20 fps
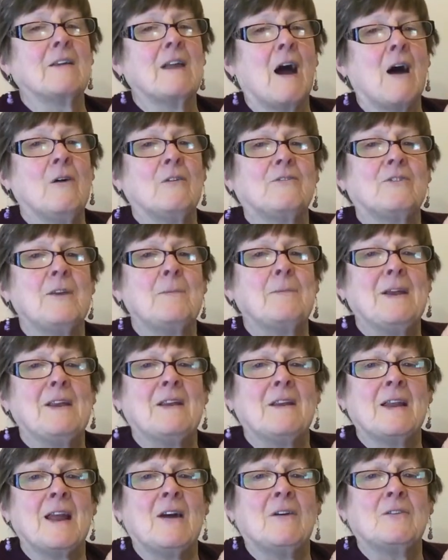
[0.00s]
I'll dip
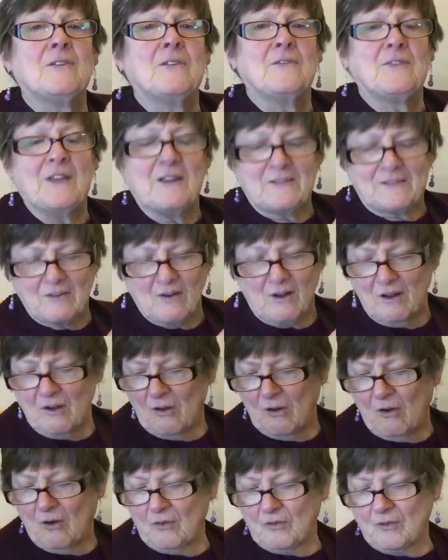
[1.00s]
in and out of this a
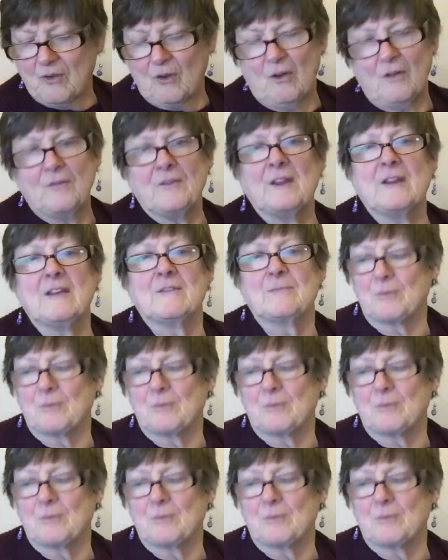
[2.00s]
lot on these